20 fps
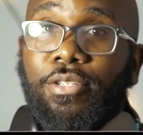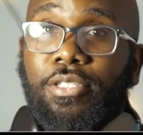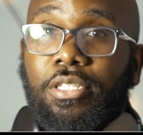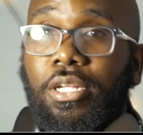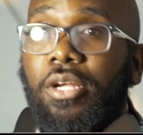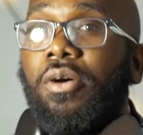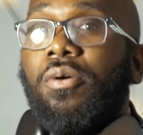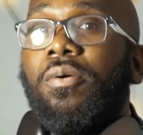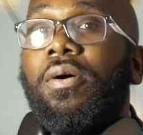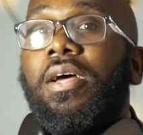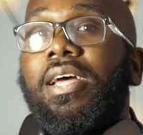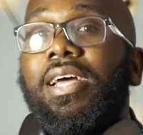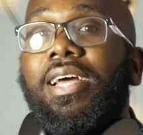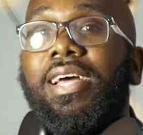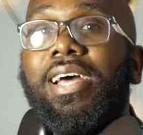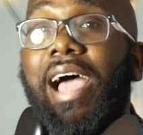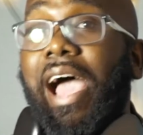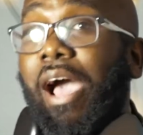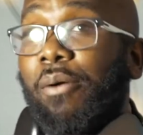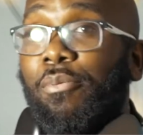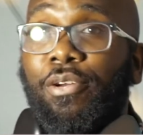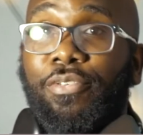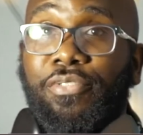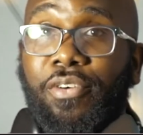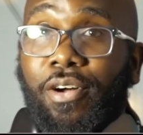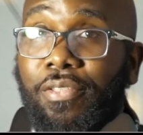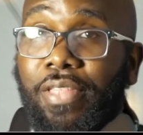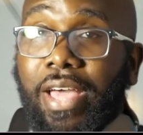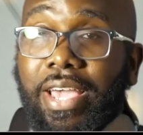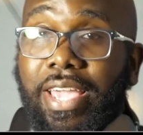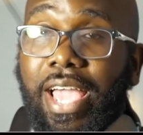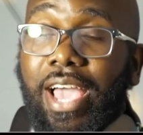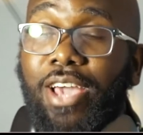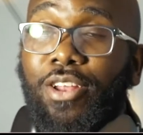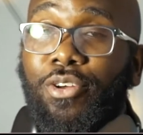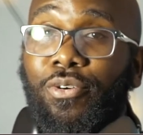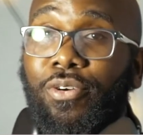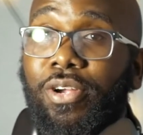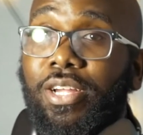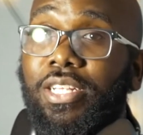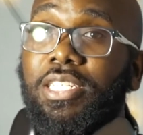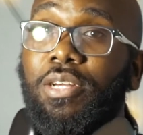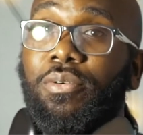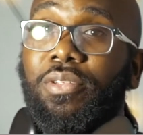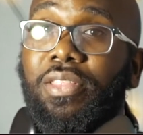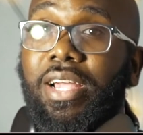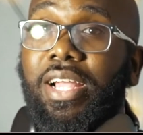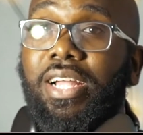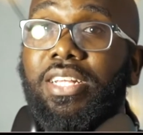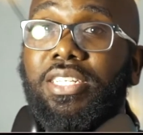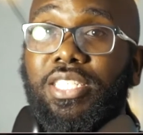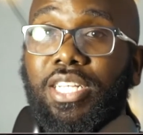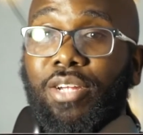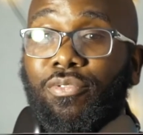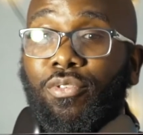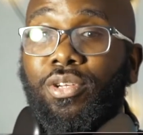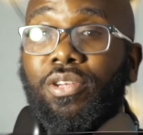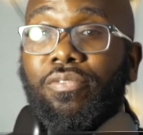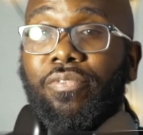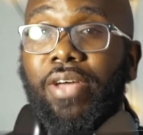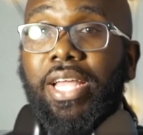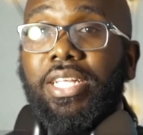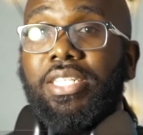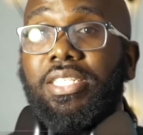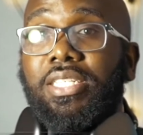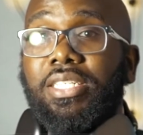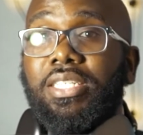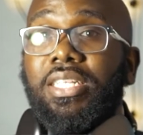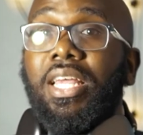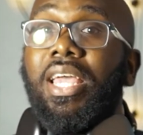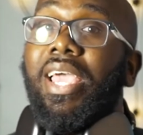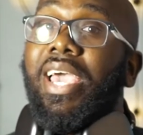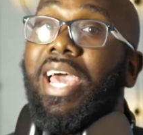So I would fall in that category as someone that has several devices.